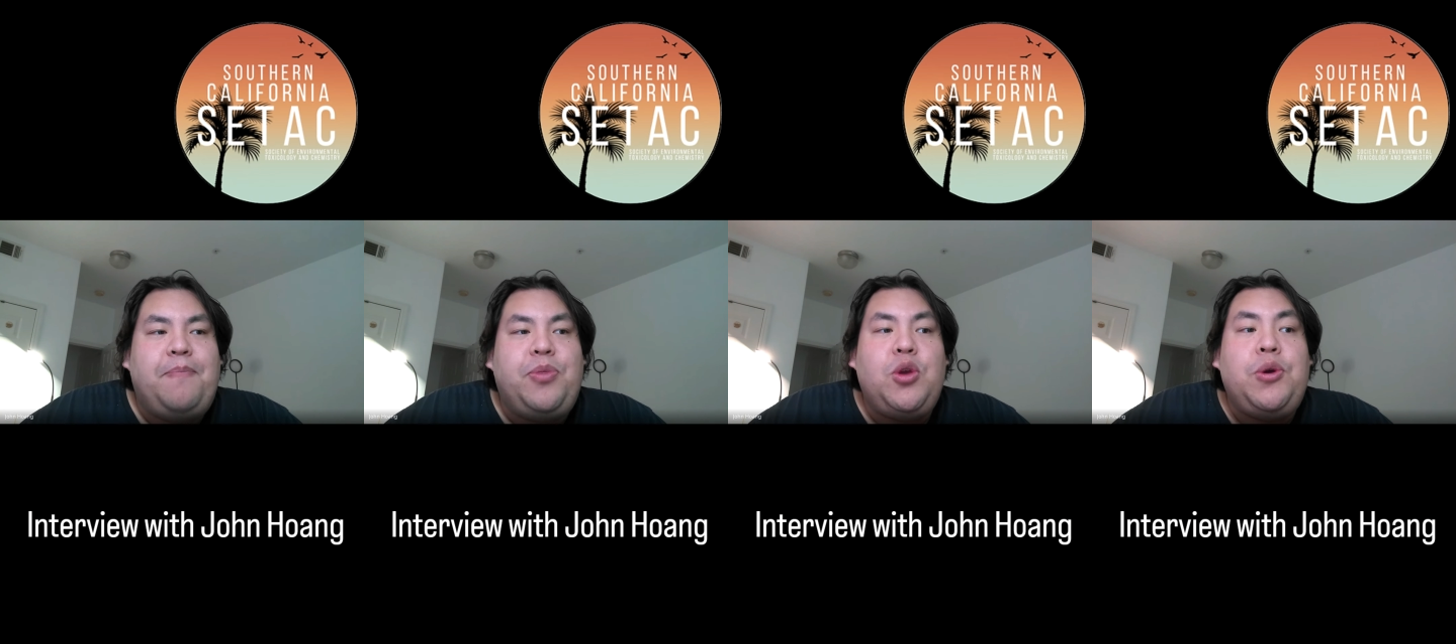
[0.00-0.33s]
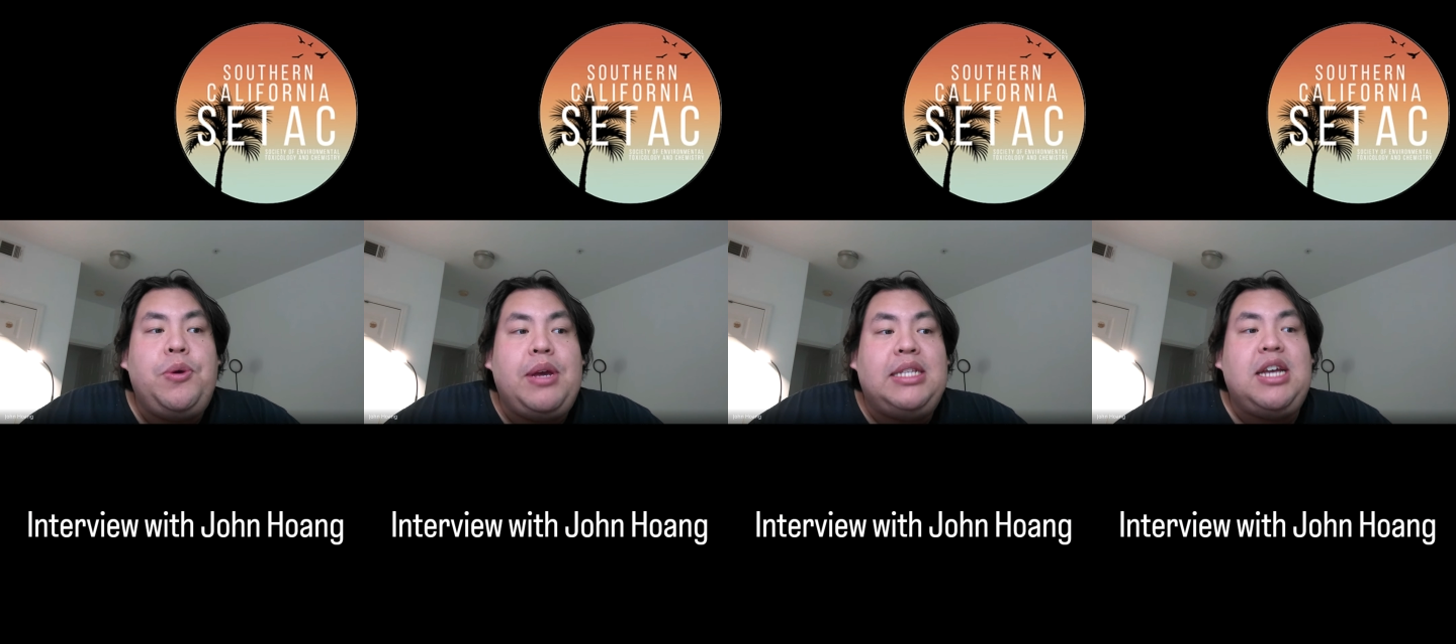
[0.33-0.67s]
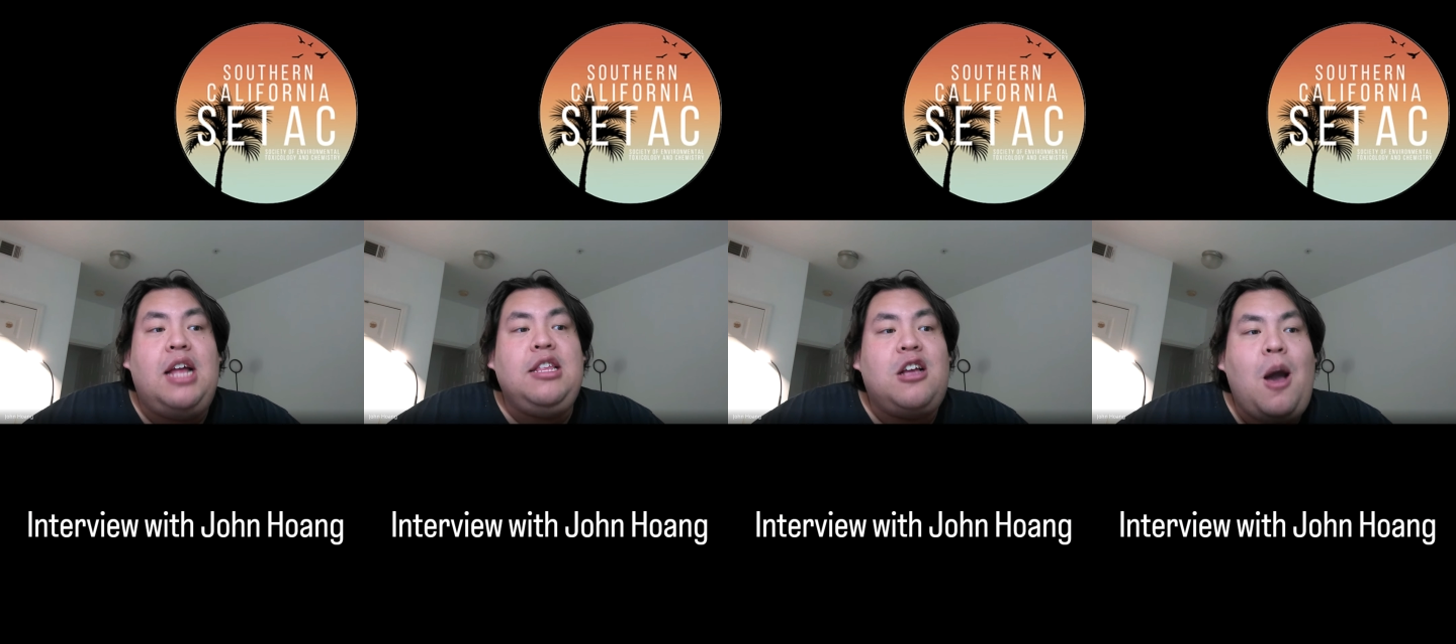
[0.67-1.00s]
through its
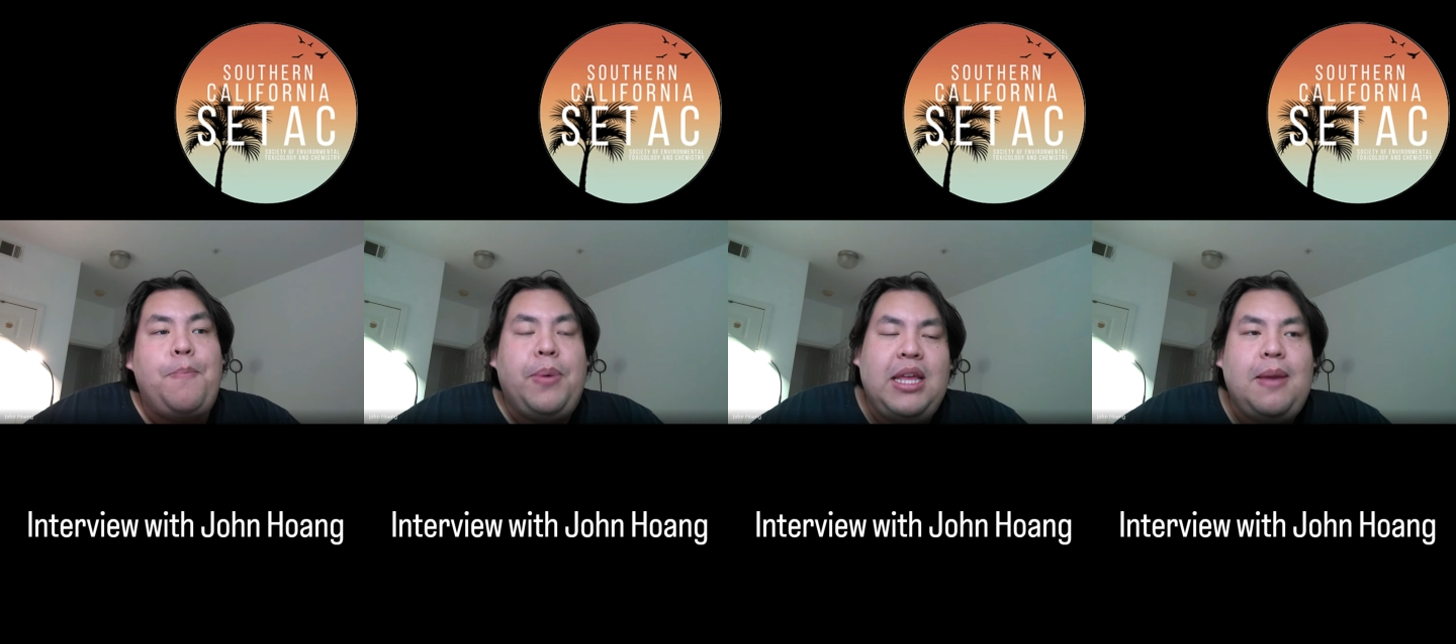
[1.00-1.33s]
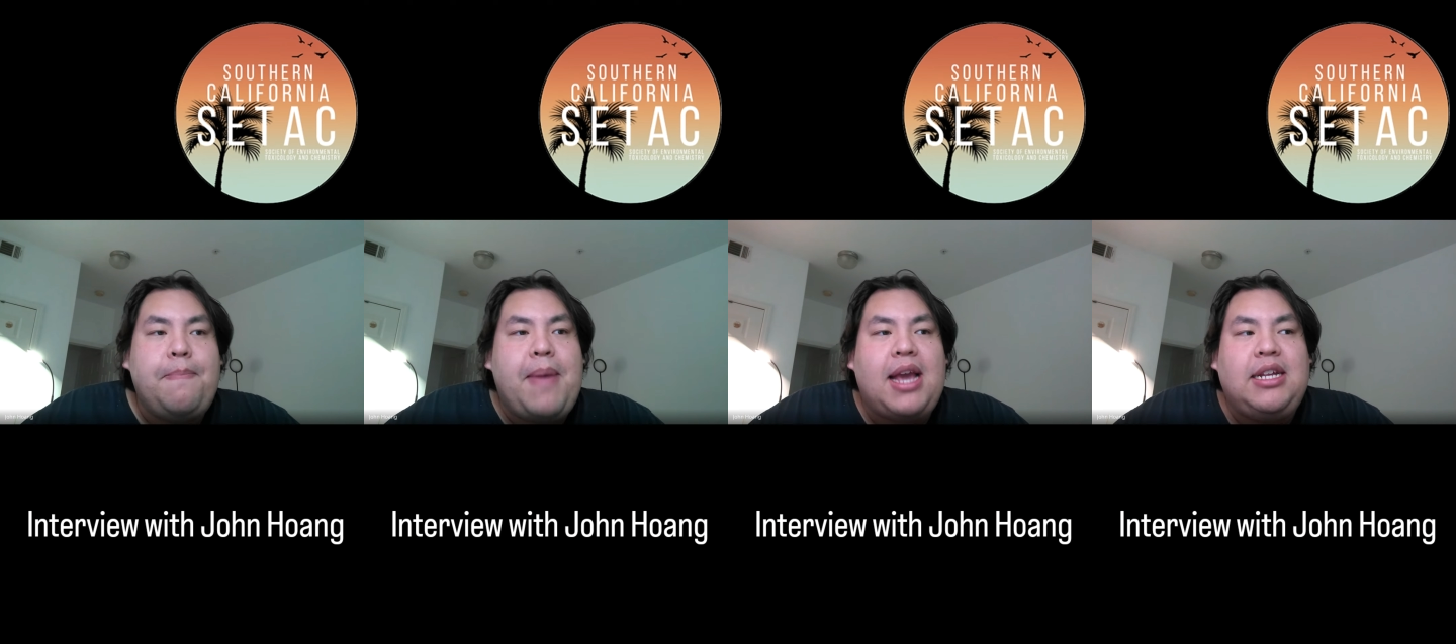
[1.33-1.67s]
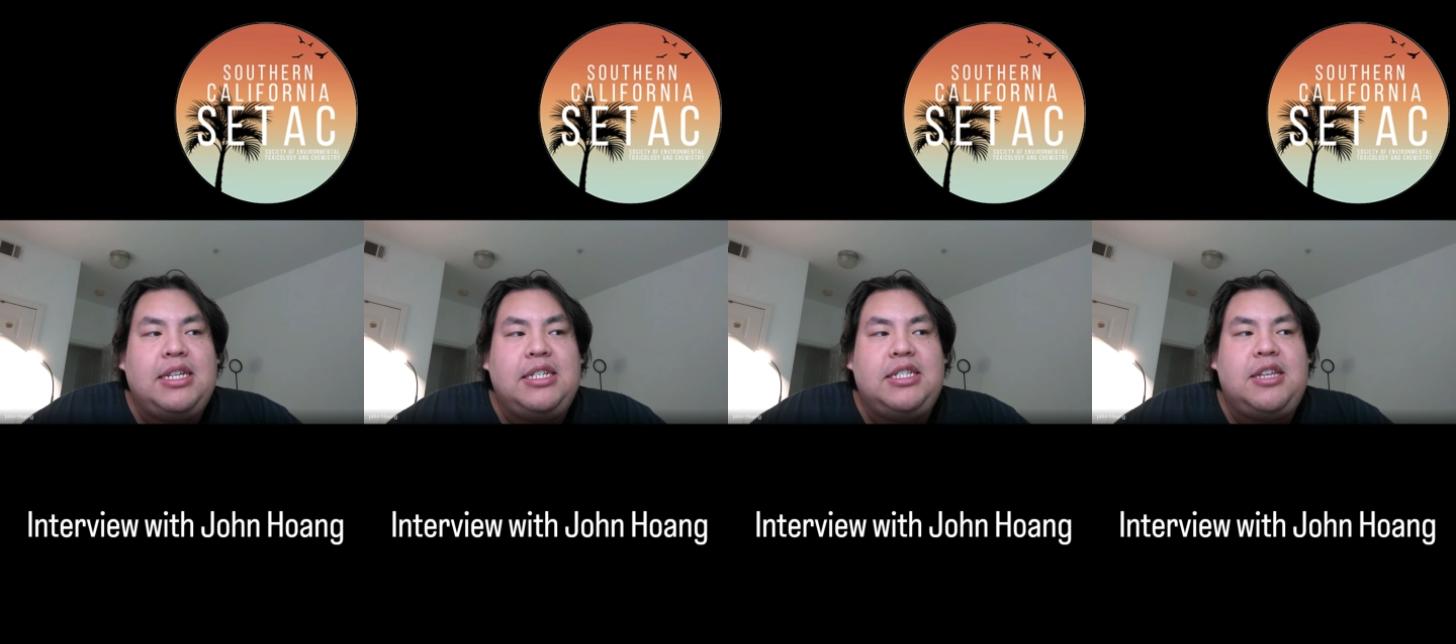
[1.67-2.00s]
uncoupling
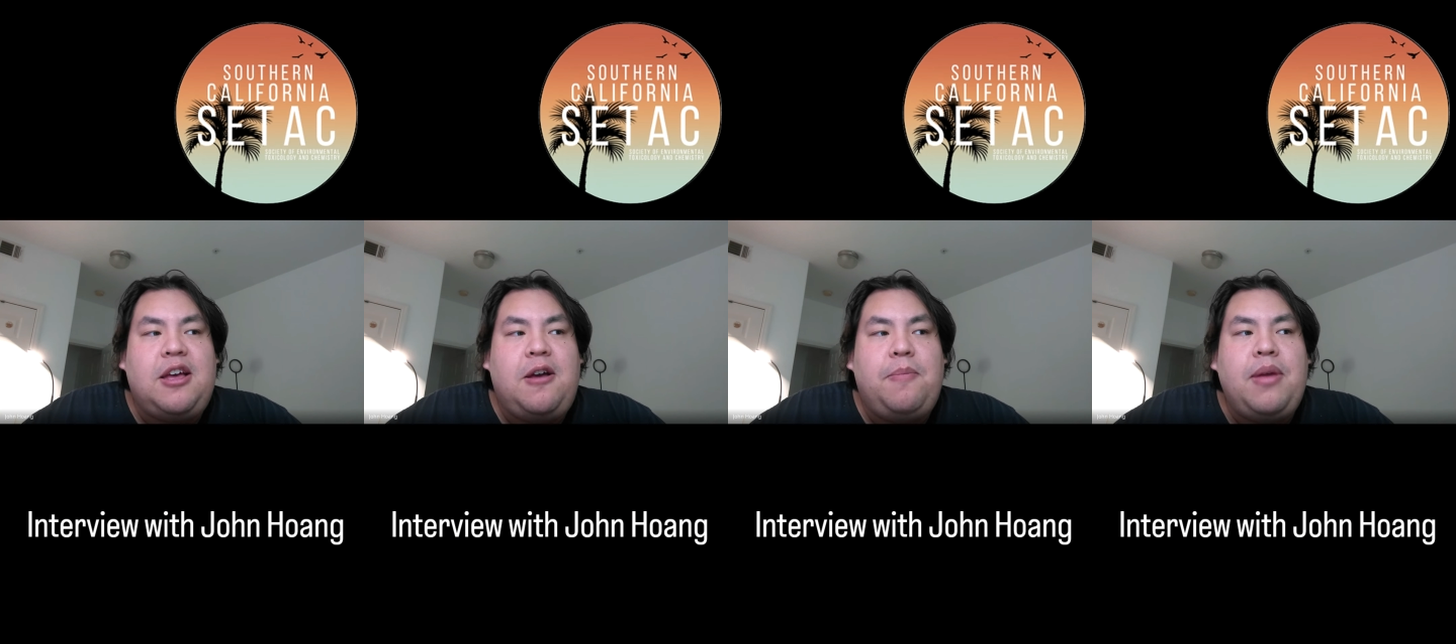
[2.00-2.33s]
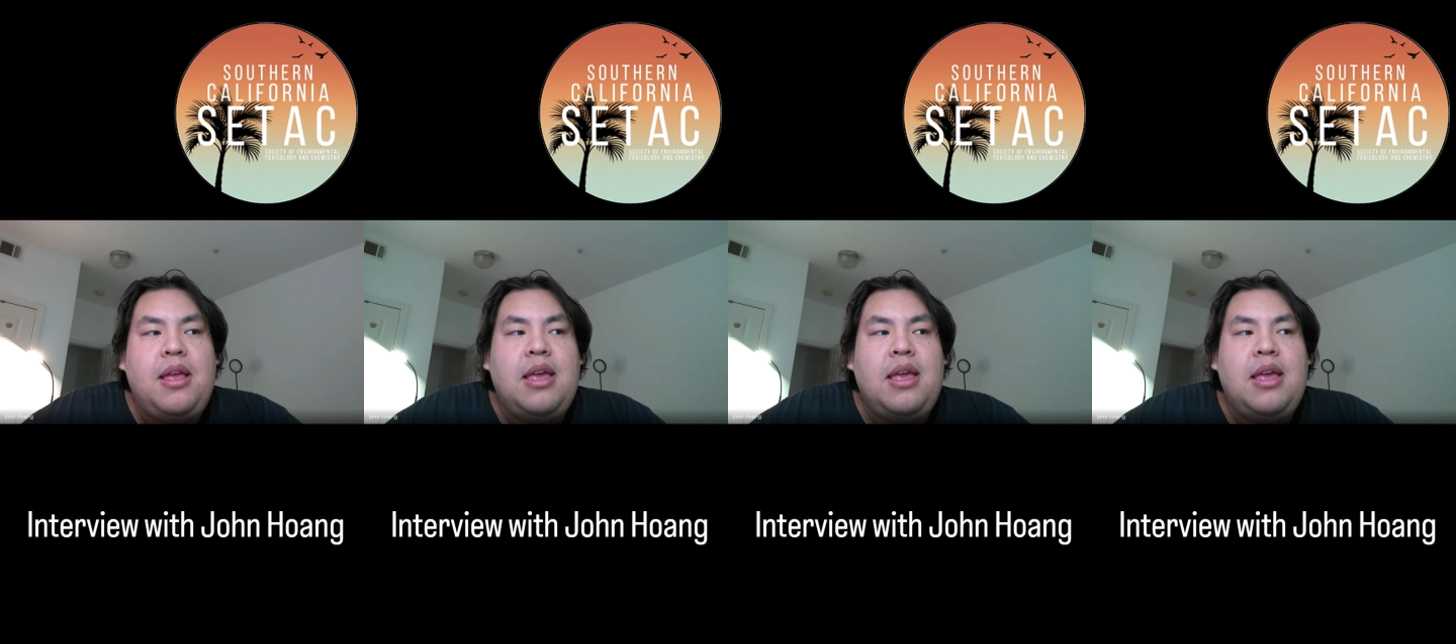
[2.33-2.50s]
mechanism,